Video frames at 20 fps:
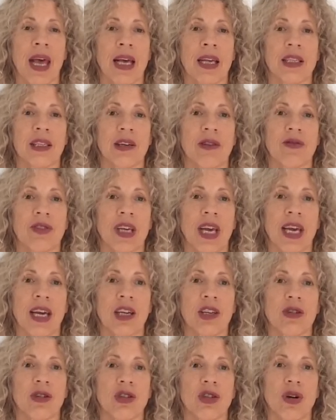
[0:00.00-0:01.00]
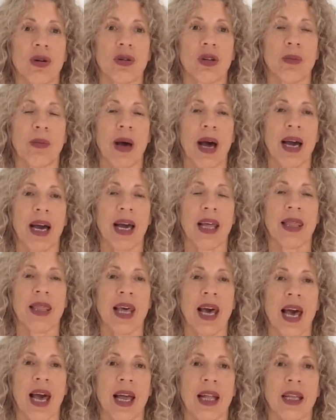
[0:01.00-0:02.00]
So you've taken your shoulder back, and
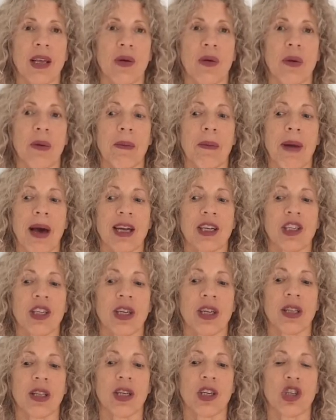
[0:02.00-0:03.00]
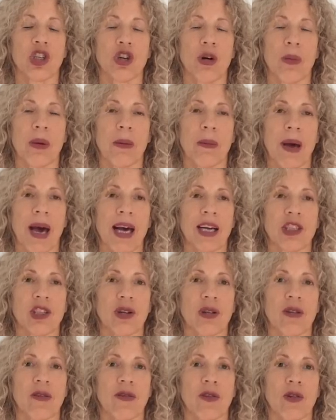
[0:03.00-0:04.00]
then you imagine there's shopping bags
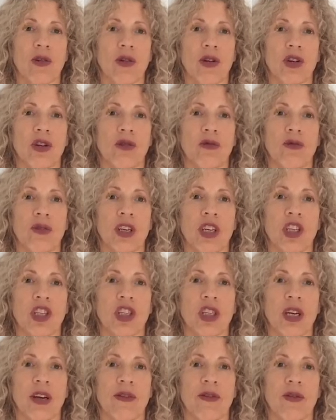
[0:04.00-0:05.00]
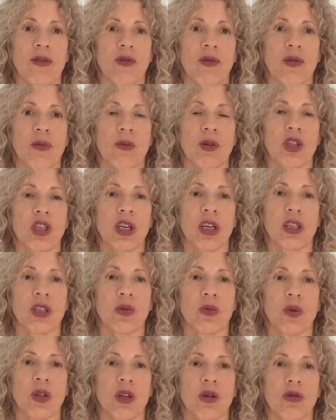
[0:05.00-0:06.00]
on the floor and you're reaching for them
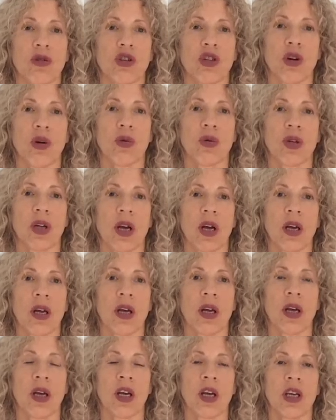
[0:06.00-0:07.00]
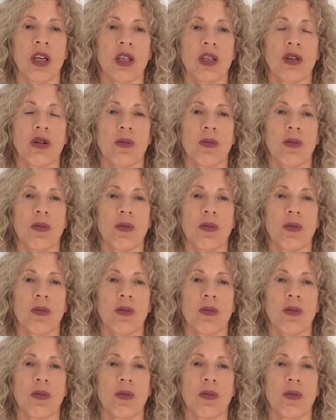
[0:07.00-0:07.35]
just with your shoulder. So you're